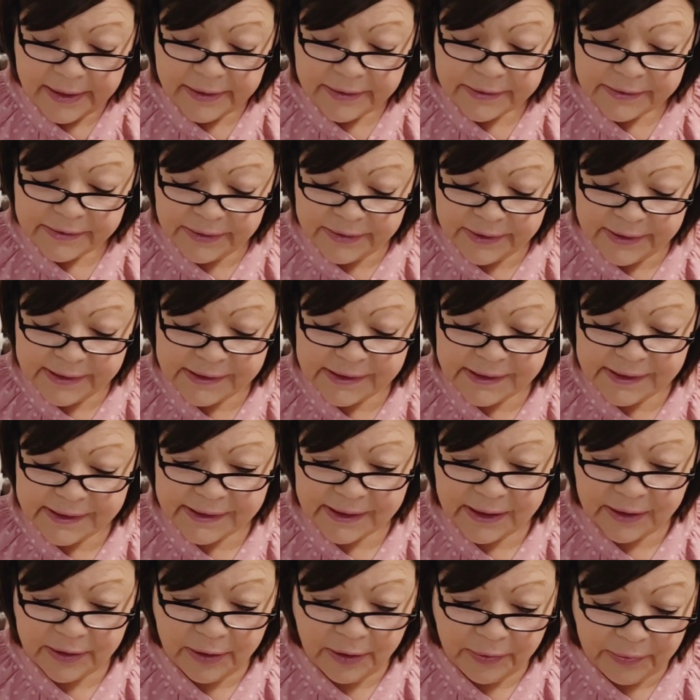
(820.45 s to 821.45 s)
So this is
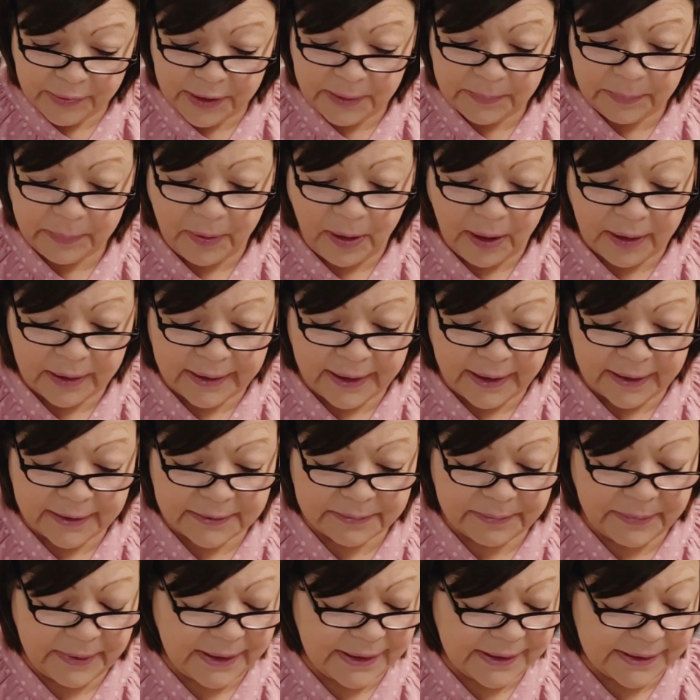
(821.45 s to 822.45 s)
a Coty product,
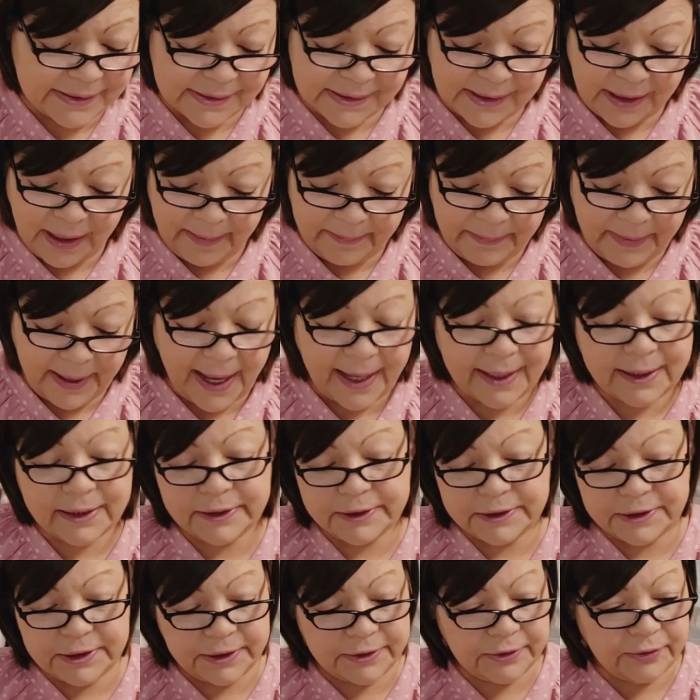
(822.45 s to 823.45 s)
but it's not
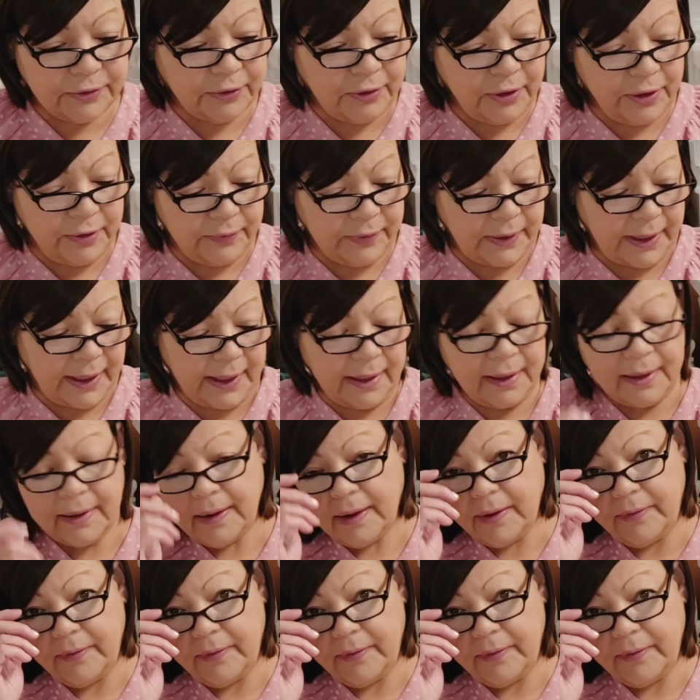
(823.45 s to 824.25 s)
packaged under Coty.